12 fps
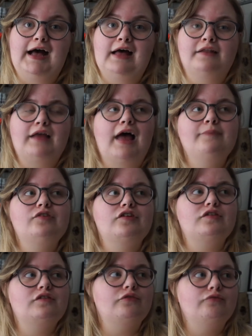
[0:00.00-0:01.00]
And I'm
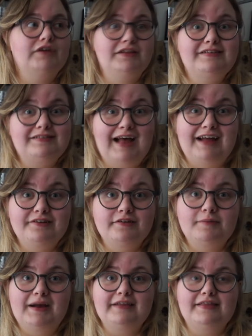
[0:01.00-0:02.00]
just really saddened
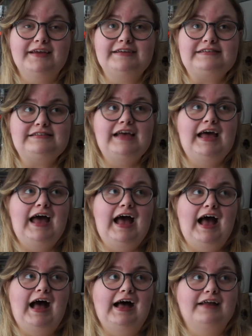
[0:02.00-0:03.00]
by this.
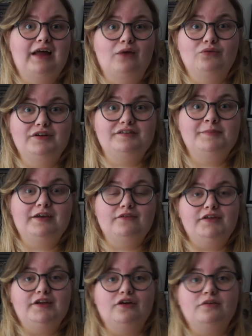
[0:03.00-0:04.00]
And I wanted to make a
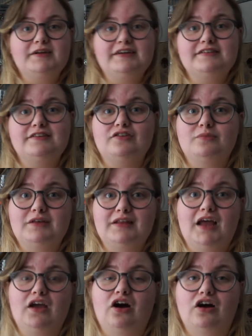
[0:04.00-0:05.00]
video because it's something that
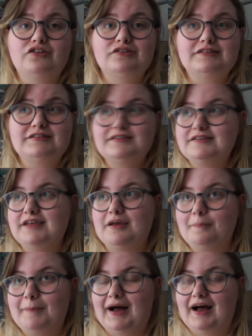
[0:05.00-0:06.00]
I can't just
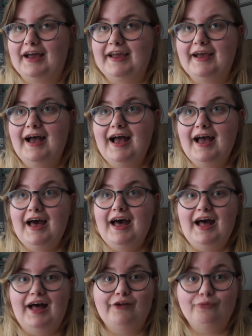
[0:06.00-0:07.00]
sit by
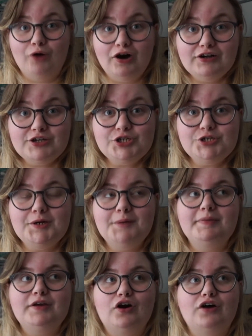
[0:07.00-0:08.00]
and watch,
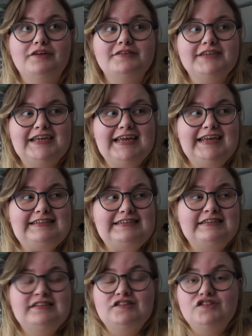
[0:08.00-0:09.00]
because it
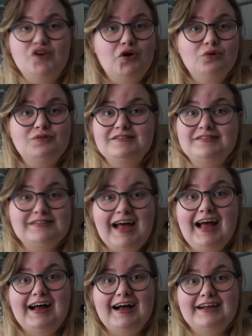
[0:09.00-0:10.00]
is so
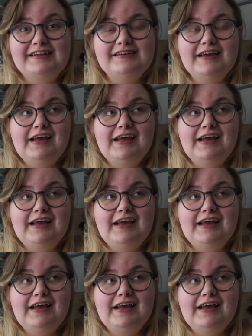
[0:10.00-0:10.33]
sad.